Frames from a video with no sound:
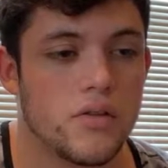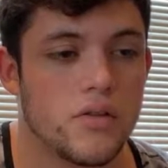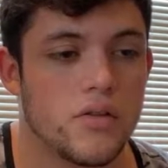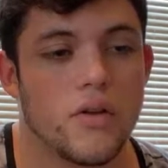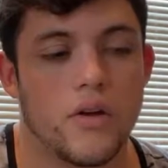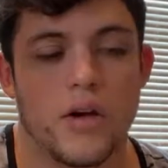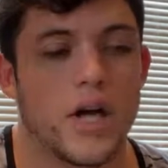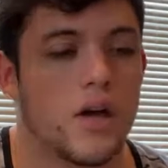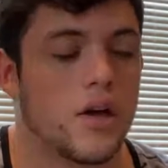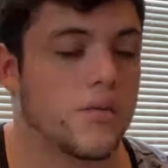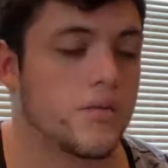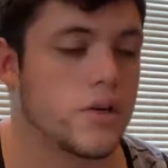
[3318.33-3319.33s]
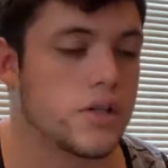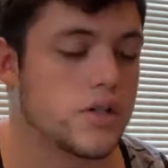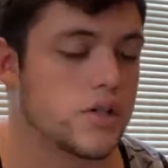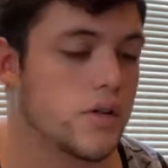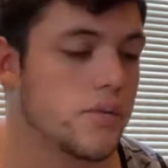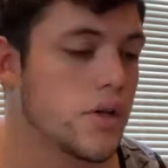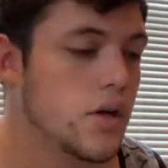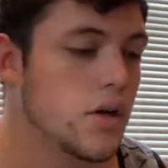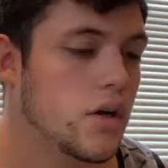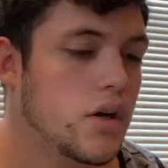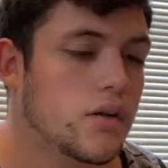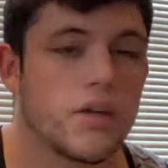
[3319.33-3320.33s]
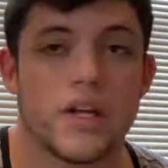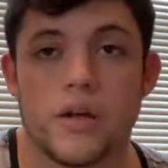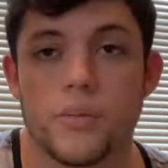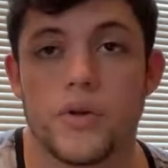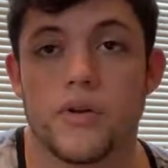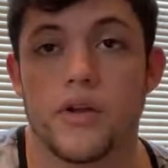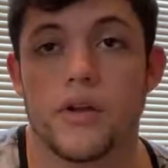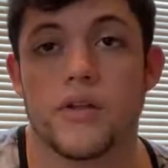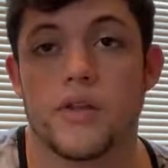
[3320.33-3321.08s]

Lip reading: So I'll finish this up. Get a computer.